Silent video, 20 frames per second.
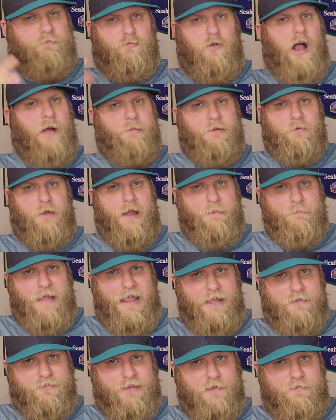Robbie Ray
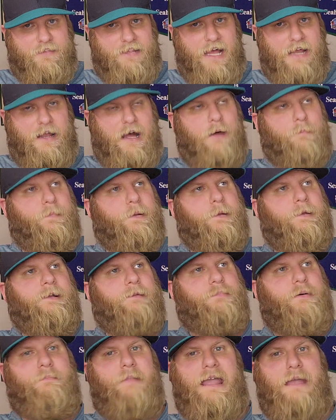may have given that up,
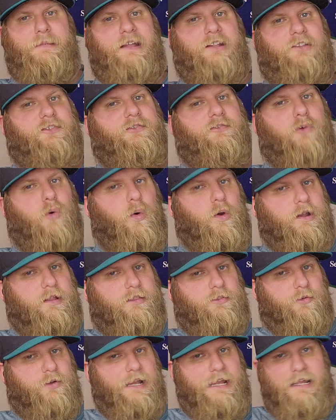but maybe it's four to
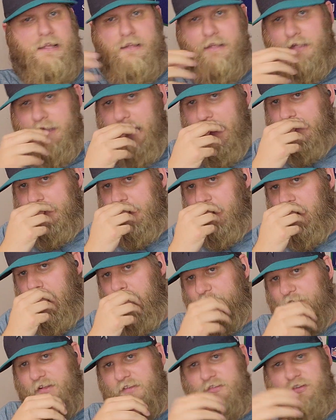three, and the
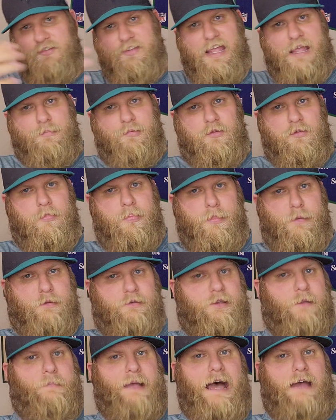offense is able
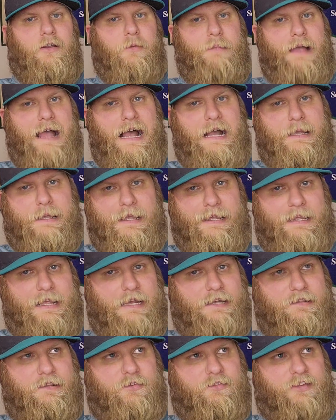to battle back and
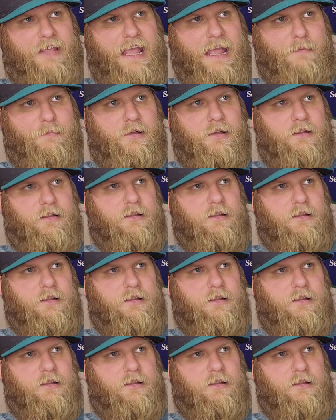get in this game.